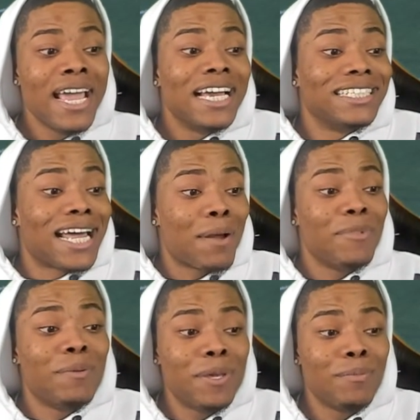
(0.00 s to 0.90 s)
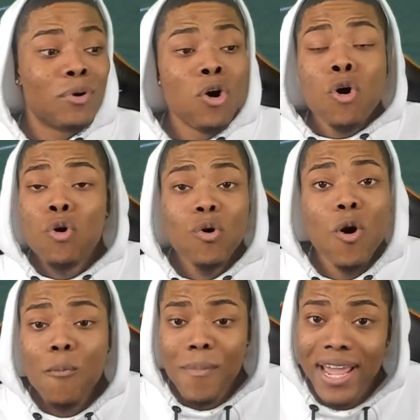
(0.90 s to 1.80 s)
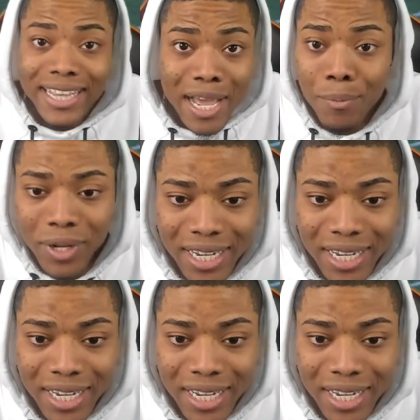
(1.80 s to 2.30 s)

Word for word: There's not many people who gonna make that play.